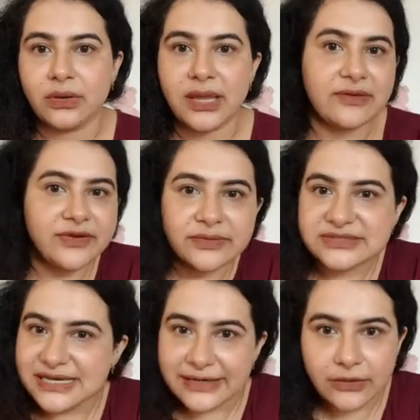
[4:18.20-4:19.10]

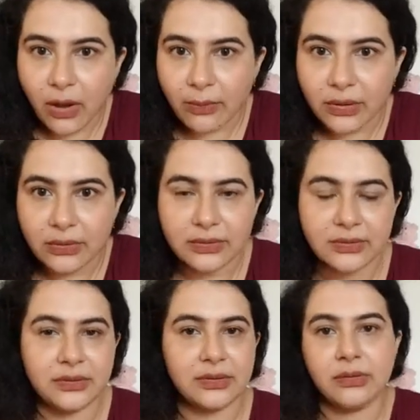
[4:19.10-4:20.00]
Everyone's had a normal.
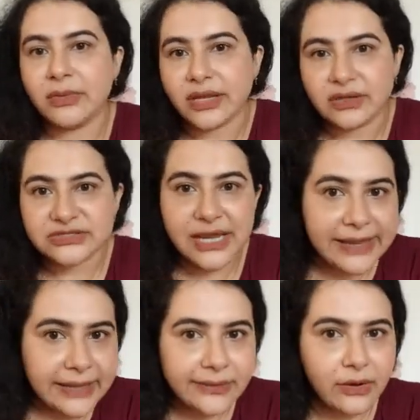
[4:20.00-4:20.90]
Oh my gosh, I
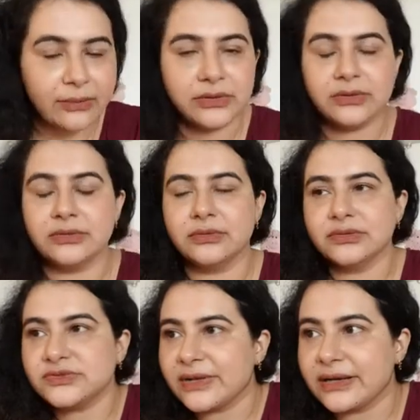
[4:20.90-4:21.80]
had a normal. I
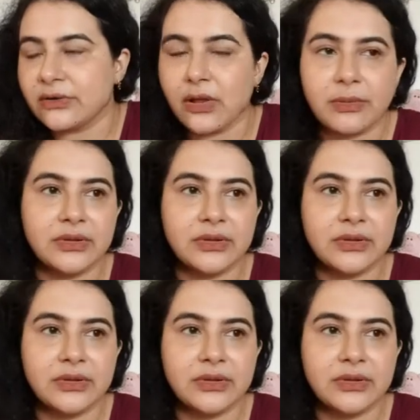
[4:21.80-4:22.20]
just wanted a normal.